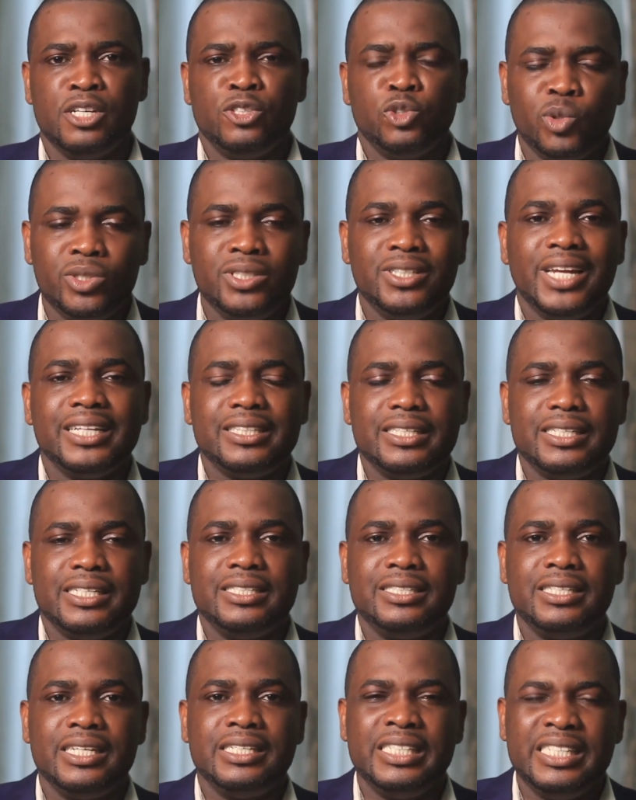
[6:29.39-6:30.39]
So that
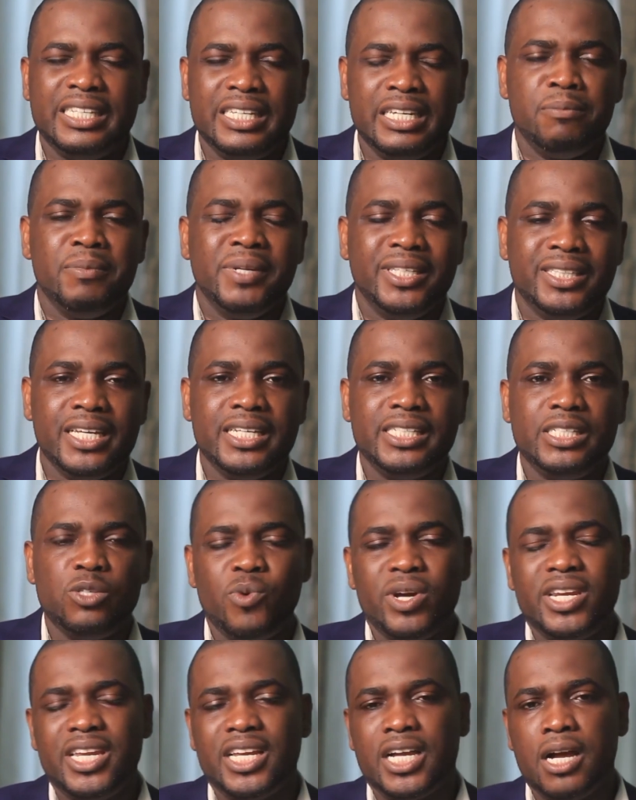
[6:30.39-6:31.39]
is the limitation
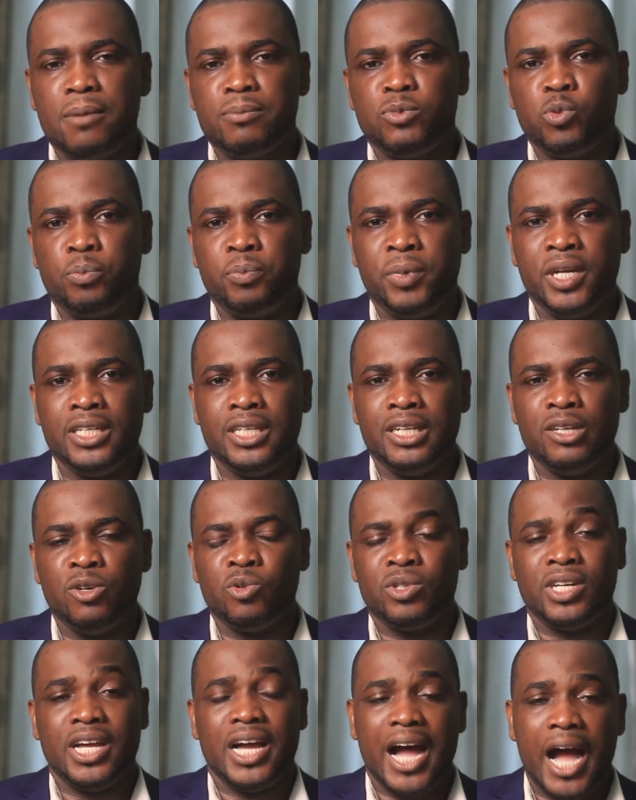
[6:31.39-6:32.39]
when it comes to payday
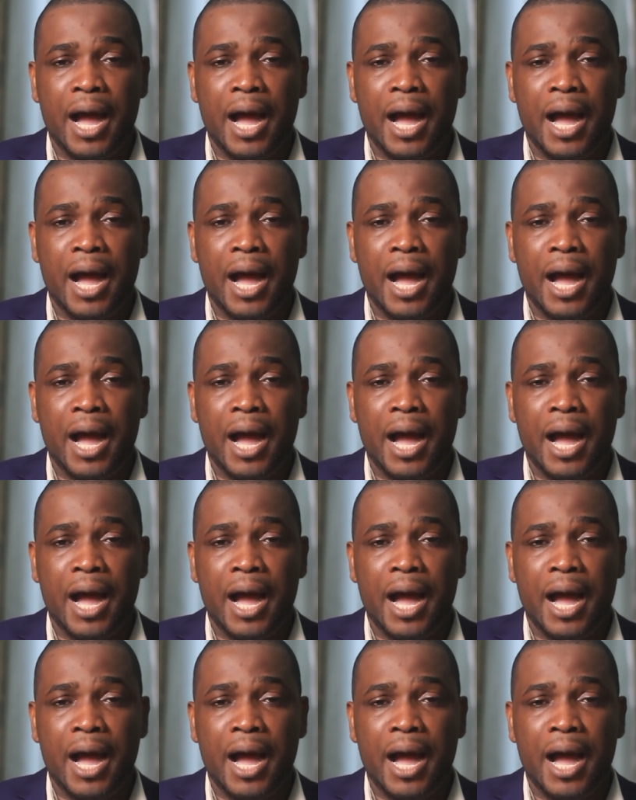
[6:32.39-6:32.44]
loan.